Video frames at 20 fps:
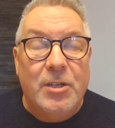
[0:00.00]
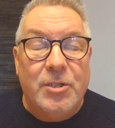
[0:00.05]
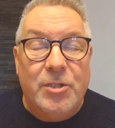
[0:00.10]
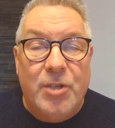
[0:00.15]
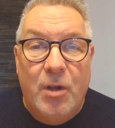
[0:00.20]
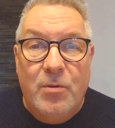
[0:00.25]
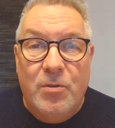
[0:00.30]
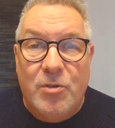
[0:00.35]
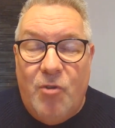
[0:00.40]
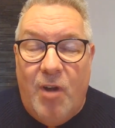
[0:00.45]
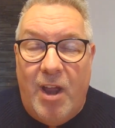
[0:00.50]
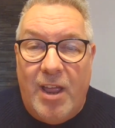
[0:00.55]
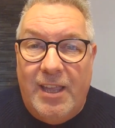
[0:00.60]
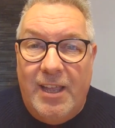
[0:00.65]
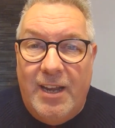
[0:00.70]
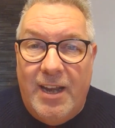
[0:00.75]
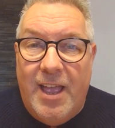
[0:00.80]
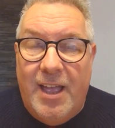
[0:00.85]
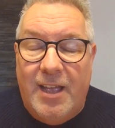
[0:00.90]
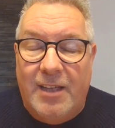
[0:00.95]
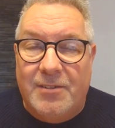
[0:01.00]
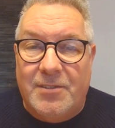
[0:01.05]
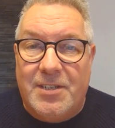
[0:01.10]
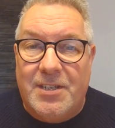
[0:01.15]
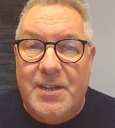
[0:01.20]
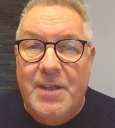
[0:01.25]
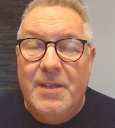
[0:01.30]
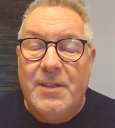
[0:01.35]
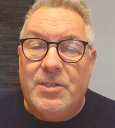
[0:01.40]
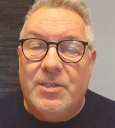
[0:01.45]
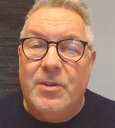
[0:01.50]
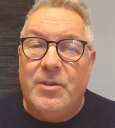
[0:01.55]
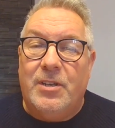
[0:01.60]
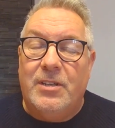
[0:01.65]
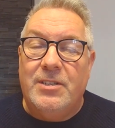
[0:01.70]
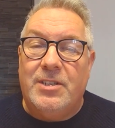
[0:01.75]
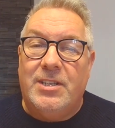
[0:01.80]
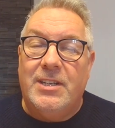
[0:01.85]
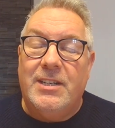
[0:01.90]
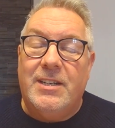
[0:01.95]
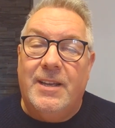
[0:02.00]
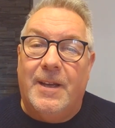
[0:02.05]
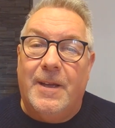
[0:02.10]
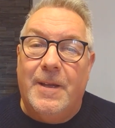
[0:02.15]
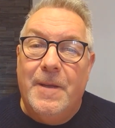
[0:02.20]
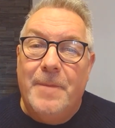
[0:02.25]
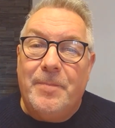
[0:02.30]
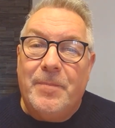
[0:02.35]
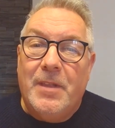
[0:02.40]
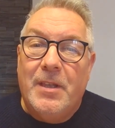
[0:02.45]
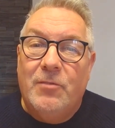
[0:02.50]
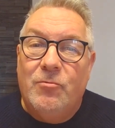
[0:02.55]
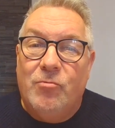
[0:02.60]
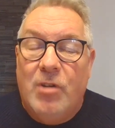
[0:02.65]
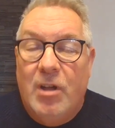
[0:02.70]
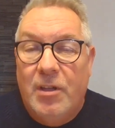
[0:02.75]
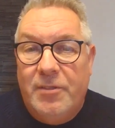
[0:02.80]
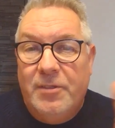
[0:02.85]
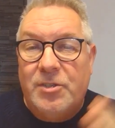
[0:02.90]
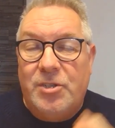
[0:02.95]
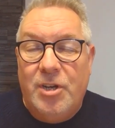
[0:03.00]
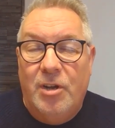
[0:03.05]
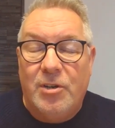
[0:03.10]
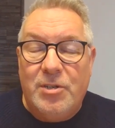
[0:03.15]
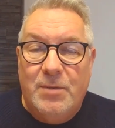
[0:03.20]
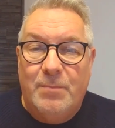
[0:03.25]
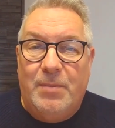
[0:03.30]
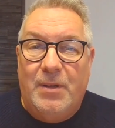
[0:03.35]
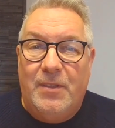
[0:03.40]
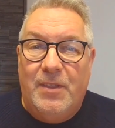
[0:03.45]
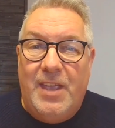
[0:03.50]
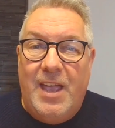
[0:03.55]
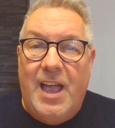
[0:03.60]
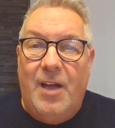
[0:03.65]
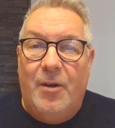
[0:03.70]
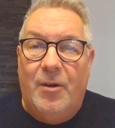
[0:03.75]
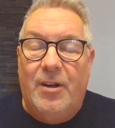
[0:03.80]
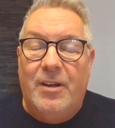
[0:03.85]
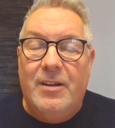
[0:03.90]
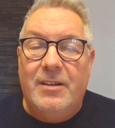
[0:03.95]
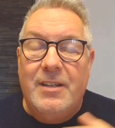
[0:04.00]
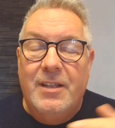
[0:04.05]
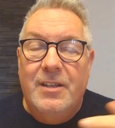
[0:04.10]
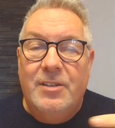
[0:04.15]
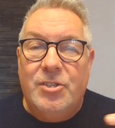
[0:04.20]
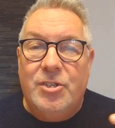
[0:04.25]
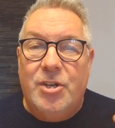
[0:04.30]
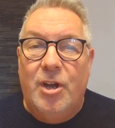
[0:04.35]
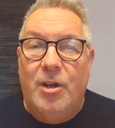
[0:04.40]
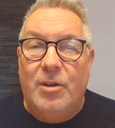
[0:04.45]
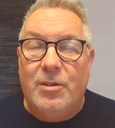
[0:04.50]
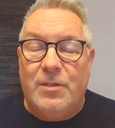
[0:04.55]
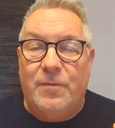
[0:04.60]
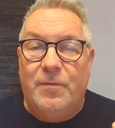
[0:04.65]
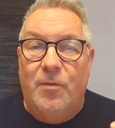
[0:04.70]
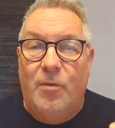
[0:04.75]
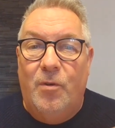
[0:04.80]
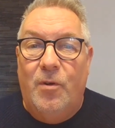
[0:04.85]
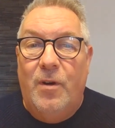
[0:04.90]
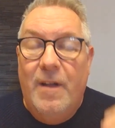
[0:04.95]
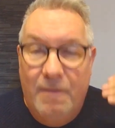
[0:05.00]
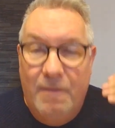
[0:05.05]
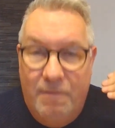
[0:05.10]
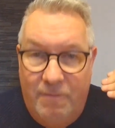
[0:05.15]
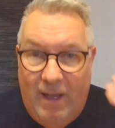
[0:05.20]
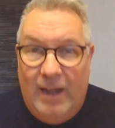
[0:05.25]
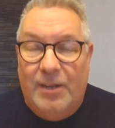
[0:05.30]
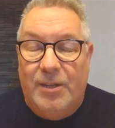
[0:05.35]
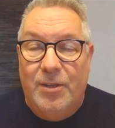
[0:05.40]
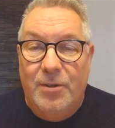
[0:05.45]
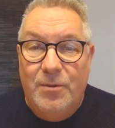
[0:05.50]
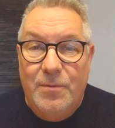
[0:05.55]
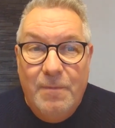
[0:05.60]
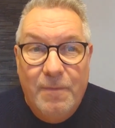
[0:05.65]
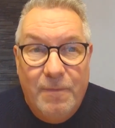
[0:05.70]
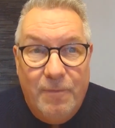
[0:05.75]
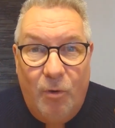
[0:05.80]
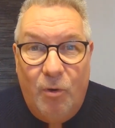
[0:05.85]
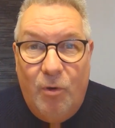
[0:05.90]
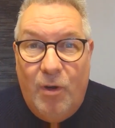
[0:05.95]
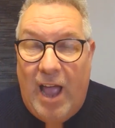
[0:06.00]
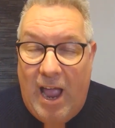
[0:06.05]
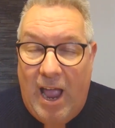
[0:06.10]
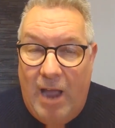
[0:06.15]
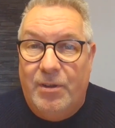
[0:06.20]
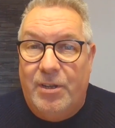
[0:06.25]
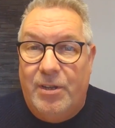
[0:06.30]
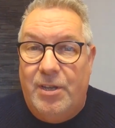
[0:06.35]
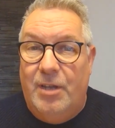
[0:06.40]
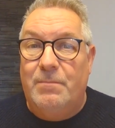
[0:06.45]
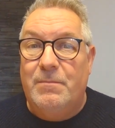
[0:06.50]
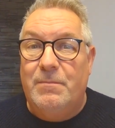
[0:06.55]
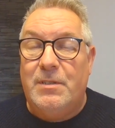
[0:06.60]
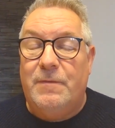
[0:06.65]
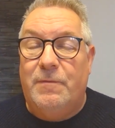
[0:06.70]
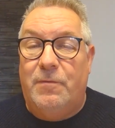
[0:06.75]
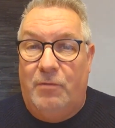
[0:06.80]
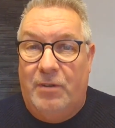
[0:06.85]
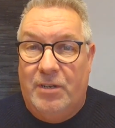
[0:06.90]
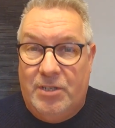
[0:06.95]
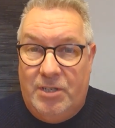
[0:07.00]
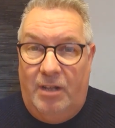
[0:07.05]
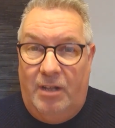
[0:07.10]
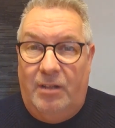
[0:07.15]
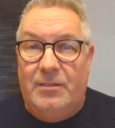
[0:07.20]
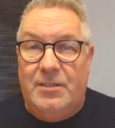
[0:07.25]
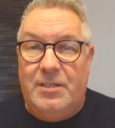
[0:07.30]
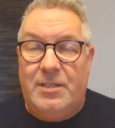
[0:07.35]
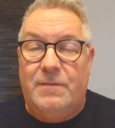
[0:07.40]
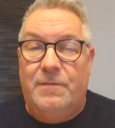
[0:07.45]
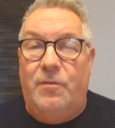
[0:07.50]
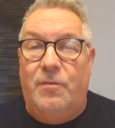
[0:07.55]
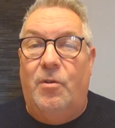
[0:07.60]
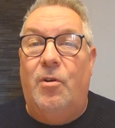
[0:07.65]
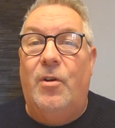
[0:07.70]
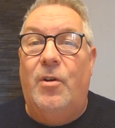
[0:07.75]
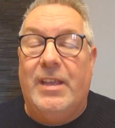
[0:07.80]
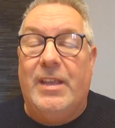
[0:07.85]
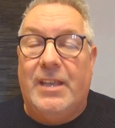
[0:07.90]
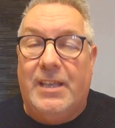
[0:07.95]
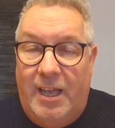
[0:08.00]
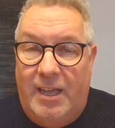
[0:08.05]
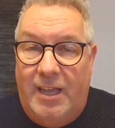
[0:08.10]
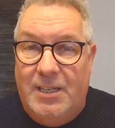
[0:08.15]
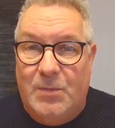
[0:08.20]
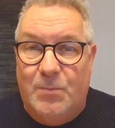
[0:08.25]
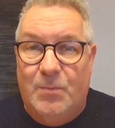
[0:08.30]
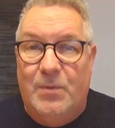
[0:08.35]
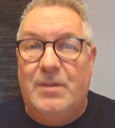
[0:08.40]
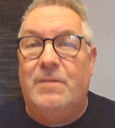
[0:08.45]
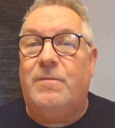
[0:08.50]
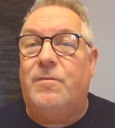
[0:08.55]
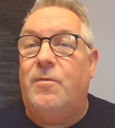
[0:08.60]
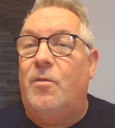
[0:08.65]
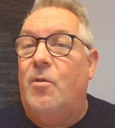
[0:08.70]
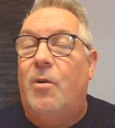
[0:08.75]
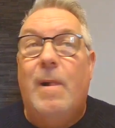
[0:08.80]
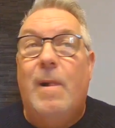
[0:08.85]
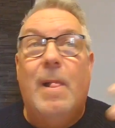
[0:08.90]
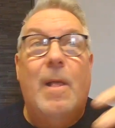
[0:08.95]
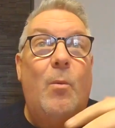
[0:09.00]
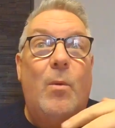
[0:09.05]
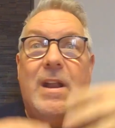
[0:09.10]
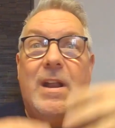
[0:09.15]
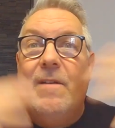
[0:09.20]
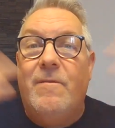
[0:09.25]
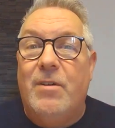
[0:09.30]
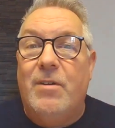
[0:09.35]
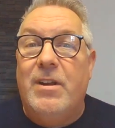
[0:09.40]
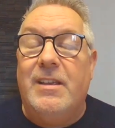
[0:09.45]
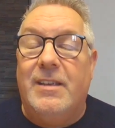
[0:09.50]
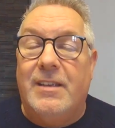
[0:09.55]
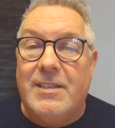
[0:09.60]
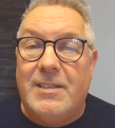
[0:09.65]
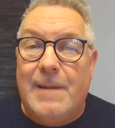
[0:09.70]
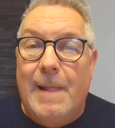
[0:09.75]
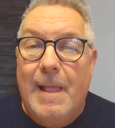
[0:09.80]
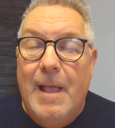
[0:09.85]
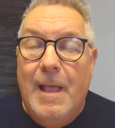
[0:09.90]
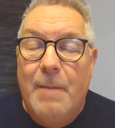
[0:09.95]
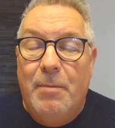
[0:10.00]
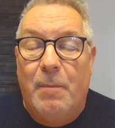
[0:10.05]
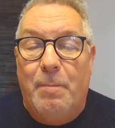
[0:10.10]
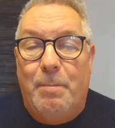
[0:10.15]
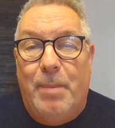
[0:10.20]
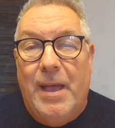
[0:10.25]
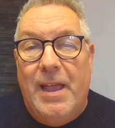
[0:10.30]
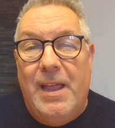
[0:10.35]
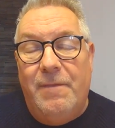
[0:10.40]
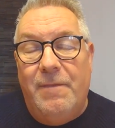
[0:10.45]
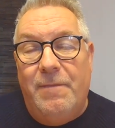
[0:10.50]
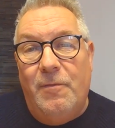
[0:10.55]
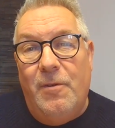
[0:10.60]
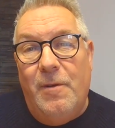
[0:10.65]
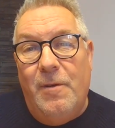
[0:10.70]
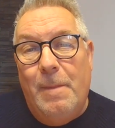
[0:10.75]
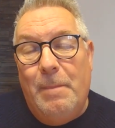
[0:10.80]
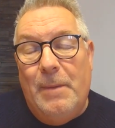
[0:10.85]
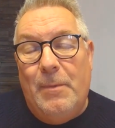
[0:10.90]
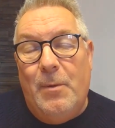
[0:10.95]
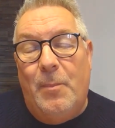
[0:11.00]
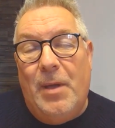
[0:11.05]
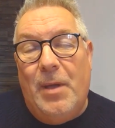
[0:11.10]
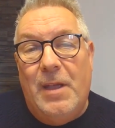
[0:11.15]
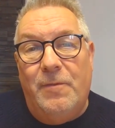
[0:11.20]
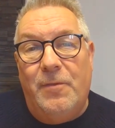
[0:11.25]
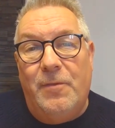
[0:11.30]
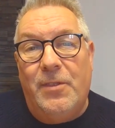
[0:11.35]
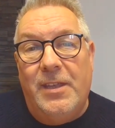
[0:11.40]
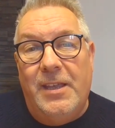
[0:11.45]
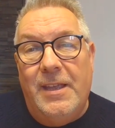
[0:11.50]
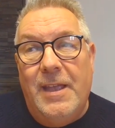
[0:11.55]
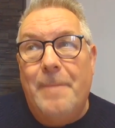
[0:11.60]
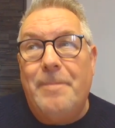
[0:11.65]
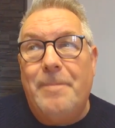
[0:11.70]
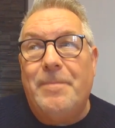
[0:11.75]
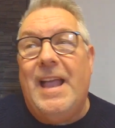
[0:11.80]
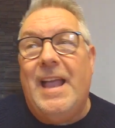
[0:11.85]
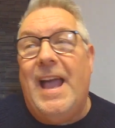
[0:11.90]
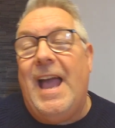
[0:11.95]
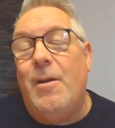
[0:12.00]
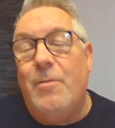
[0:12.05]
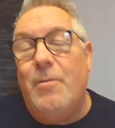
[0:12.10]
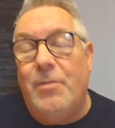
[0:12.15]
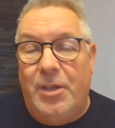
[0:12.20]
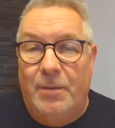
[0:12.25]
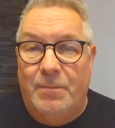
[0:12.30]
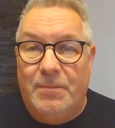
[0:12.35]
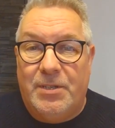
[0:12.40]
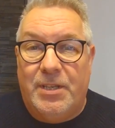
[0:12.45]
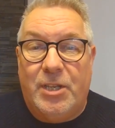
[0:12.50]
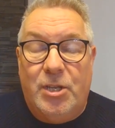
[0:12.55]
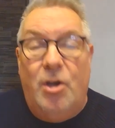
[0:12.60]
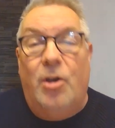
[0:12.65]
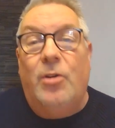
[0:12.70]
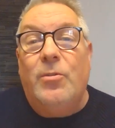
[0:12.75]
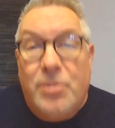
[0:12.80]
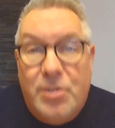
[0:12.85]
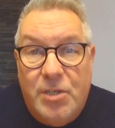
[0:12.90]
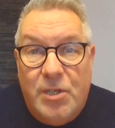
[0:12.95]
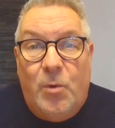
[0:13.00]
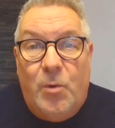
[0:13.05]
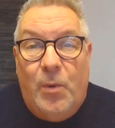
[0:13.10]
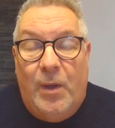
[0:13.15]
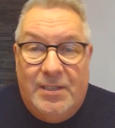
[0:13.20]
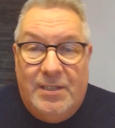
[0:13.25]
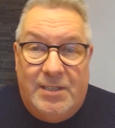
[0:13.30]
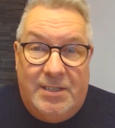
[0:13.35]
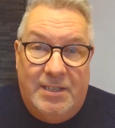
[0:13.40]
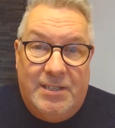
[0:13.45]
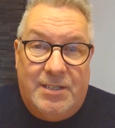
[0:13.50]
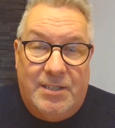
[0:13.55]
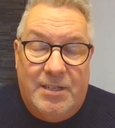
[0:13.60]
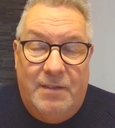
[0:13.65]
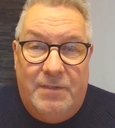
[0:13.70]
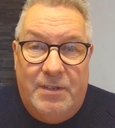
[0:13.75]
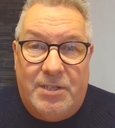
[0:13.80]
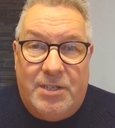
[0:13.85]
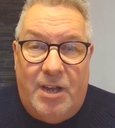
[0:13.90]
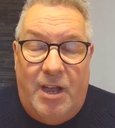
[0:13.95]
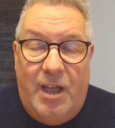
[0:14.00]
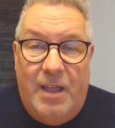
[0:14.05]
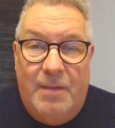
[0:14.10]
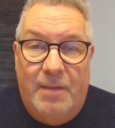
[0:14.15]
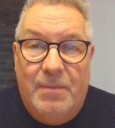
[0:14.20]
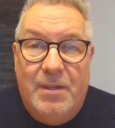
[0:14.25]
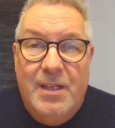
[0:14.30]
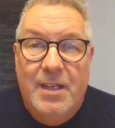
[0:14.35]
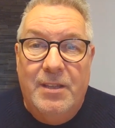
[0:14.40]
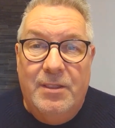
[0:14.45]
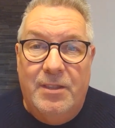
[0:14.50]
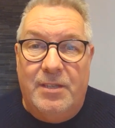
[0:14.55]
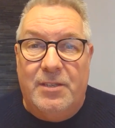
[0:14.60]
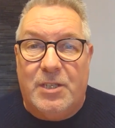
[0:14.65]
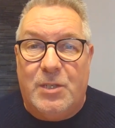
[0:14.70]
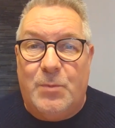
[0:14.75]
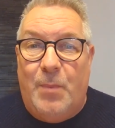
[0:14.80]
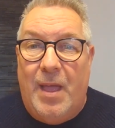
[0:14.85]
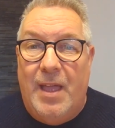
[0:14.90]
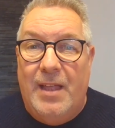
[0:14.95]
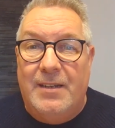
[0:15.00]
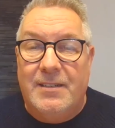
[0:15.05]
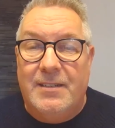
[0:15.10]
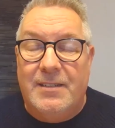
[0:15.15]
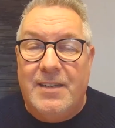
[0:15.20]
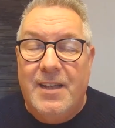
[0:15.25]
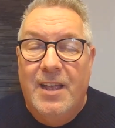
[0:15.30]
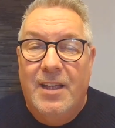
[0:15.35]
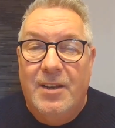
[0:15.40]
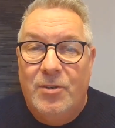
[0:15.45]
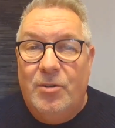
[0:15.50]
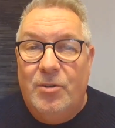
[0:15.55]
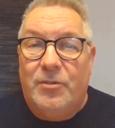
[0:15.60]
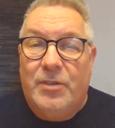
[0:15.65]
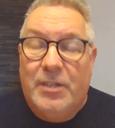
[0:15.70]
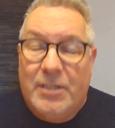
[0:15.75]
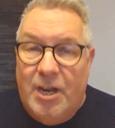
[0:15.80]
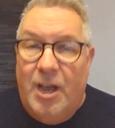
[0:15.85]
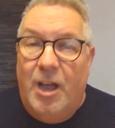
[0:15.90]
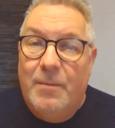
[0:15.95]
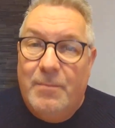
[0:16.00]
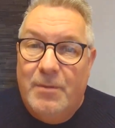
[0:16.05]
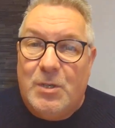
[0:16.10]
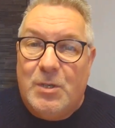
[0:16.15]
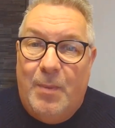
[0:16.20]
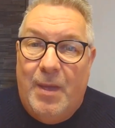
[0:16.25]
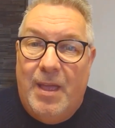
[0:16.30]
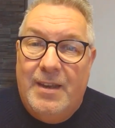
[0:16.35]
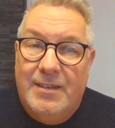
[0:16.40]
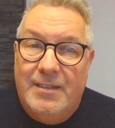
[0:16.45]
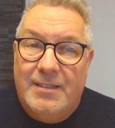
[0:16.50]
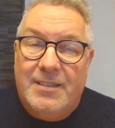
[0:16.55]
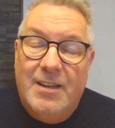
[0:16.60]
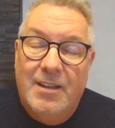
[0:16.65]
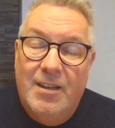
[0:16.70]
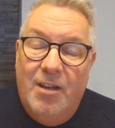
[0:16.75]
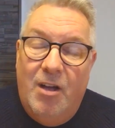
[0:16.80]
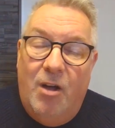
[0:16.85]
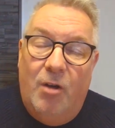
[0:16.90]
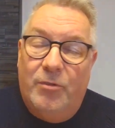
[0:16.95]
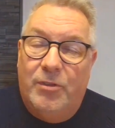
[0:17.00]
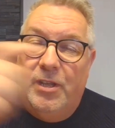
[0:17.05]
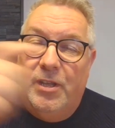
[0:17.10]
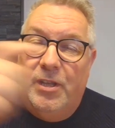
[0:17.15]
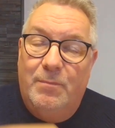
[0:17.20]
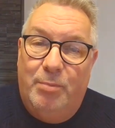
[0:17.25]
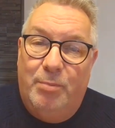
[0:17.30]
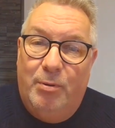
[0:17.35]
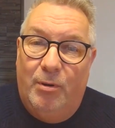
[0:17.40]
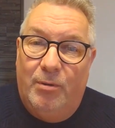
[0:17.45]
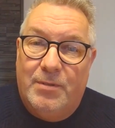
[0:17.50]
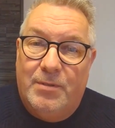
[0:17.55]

Don't drag it out. So consider, rather than charging by the hour, charge for value, for outcomes, for results, for engagement, for whatever it is, but people pay for the outcomes, the consequences of the time that you spend, not the time you spend on the input.